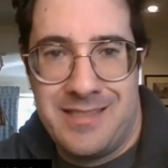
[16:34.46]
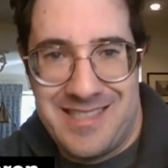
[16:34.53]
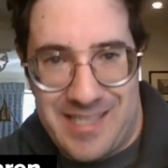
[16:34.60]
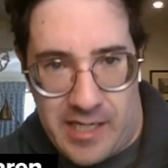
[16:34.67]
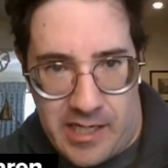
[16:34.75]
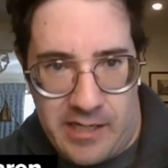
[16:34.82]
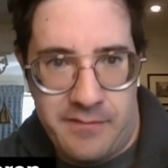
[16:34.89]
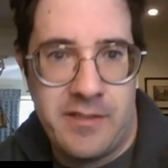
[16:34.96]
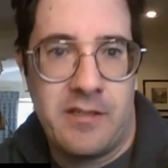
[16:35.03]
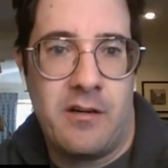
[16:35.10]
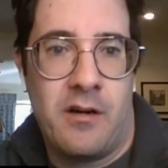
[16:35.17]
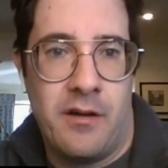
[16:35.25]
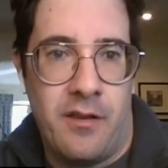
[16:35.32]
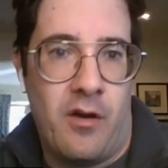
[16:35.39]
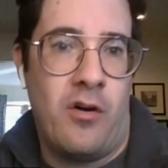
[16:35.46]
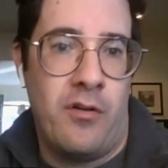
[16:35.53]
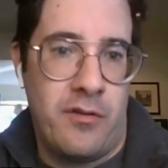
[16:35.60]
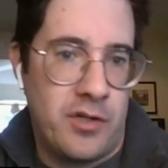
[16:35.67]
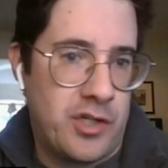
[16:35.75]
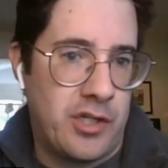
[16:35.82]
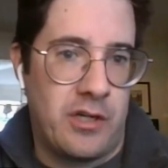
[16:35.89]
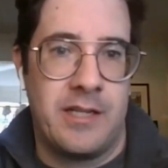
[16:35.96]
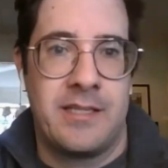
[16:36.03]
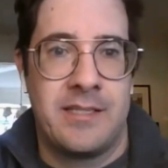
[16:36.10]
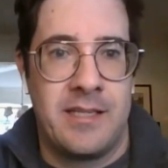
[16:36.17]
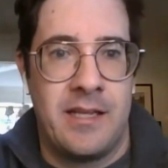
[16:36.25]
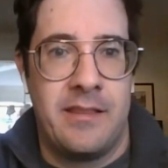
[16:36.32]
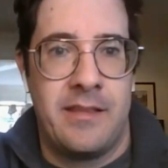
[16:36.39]
saves on all the
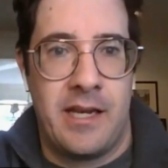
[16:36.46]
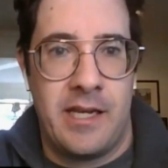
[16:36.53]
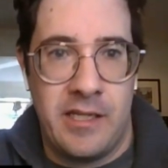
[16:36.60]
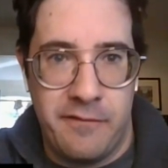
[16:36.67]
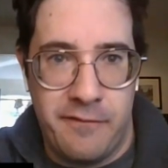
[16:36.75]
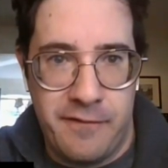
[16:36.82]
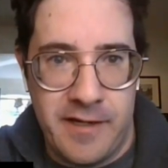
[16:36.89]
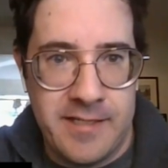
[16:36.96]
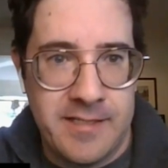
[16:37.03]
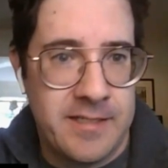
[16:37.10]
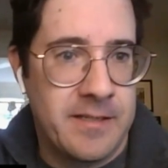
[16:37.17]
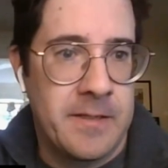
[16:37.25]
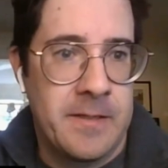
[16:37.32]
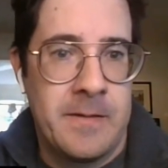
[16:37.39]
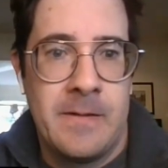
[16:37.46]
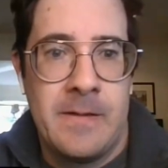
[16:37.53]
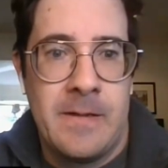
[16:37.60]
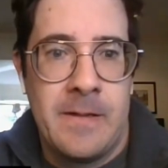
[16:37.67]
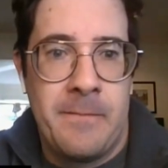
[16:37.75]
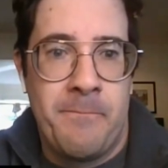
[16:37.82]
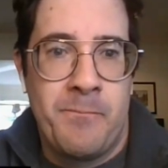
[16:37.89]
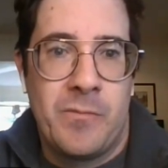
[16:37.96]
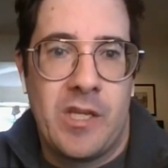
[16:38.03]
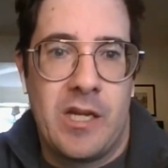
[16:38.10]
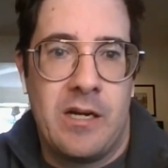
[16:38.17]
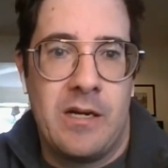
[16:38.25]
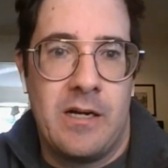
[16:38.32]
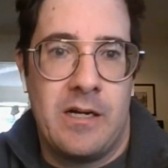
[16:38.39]
shots that he faced.
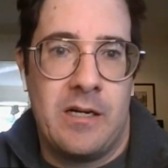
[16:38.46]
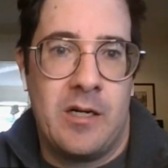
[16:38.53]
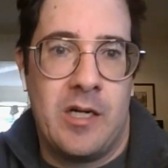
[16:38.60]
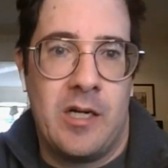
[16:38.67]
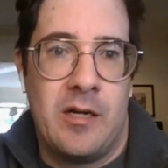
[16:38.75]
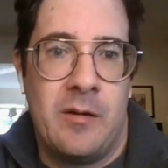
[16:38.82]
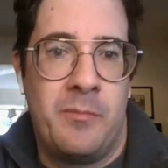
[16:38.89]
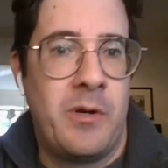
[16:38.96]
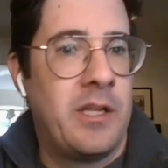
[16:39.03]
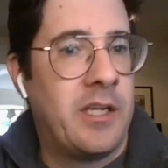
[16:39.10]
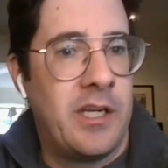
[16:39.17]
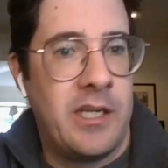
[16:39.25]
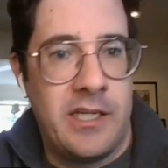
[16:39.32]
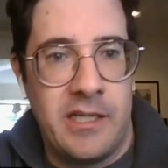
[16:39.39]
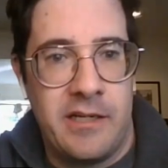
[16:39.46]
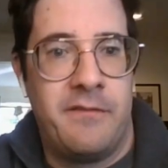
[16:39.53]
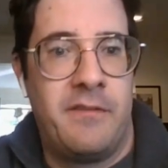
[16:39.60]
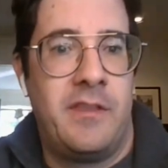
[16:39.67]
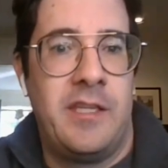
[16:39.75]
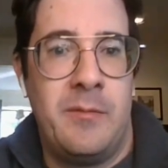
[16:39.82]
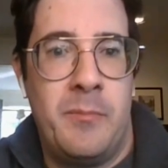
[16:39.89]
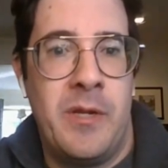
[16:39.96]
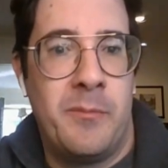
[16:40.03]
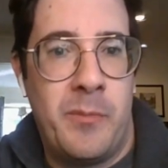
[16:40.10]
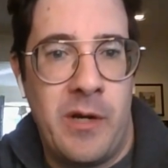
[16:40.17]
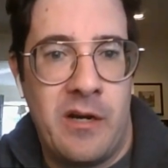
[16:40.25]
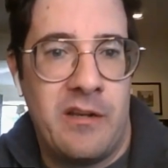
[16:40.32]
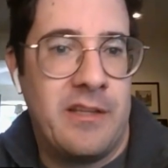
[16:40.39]
I'm probably going to give the
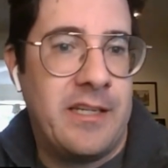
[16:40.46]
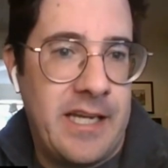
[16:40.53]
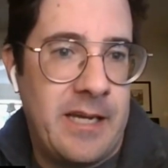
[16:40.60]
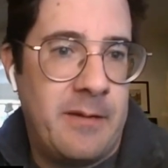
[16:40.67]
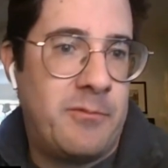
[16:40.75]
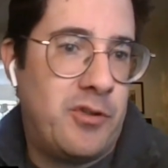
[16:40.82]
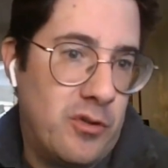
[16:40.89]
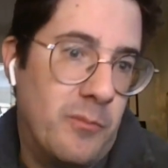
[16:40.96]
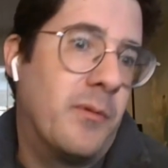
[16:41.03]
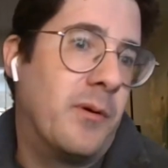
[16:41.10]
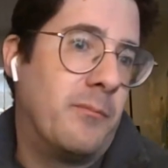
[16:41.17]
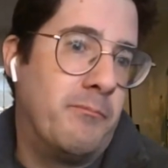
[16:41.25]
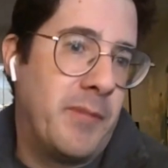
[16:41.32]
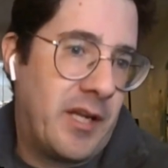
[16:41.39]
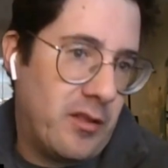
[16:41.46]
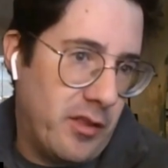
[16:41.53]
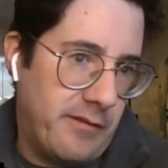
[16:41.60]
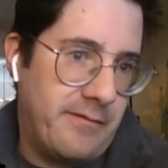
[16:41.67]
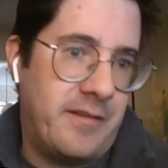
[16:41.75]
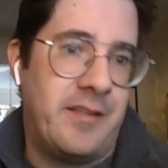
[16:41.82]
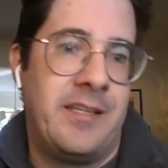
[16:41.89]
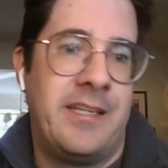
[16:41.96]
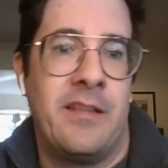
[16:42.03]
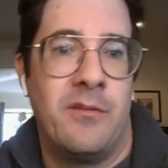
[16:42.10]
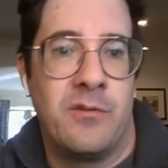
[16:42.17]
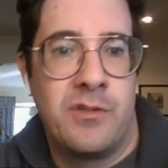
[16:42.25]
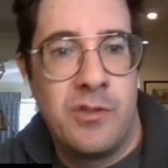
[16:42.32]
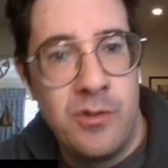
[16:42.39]
big bear of the game to McLaughlin. He
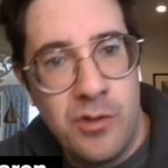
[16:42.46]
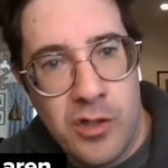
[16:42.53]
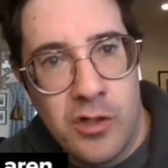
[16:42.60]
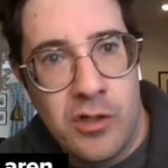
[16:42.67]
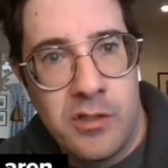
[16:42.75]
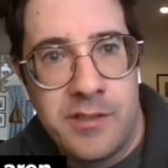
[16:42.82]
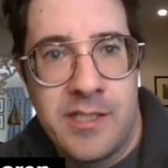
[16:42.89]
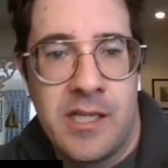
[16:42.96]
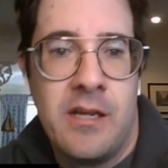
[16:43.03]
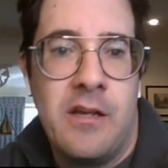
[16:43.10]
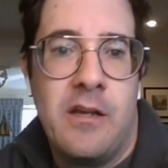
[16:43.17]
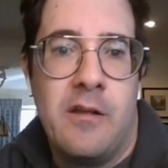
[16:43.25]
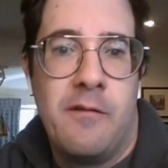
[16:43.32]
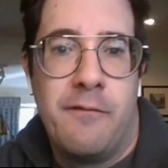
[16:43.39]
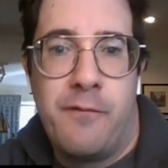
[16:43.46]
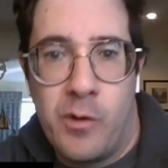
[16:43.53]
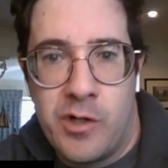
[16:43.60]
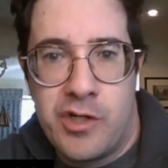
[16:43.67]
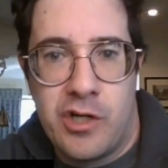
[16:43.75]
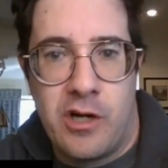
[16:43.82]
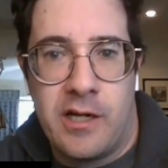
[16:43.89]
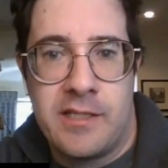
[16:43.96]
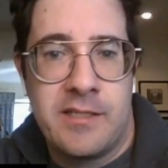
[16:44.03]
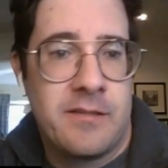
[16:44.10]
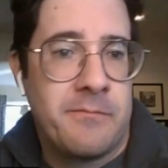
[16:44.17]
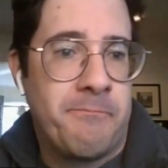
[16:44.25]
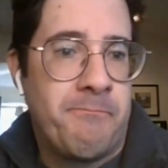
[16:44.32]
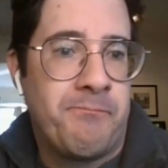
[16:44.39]
had those two goals, four
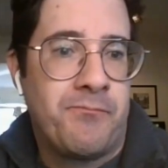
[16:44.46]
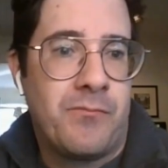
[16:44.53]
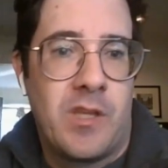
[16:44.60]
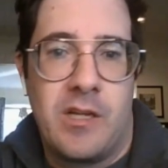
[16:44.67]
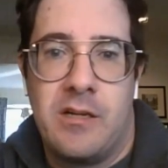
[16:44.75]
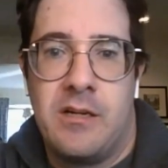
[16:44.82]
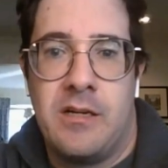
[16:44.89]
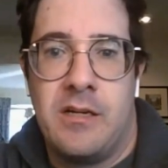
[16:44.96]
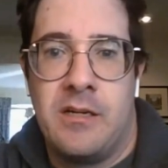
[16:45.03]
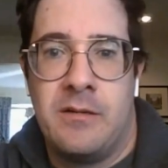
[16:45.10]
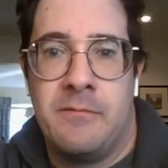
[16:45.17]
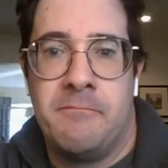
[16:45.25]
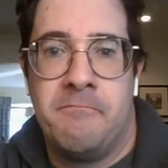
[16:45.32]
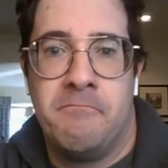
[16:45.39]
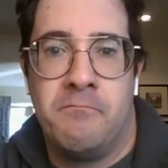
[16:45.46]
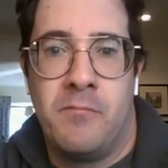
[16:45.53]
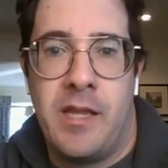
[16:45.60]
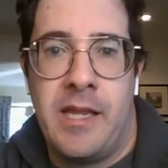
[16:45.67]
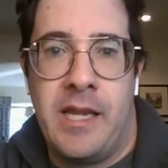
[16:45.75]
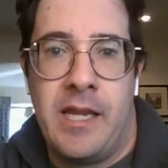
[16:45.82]
shots, looked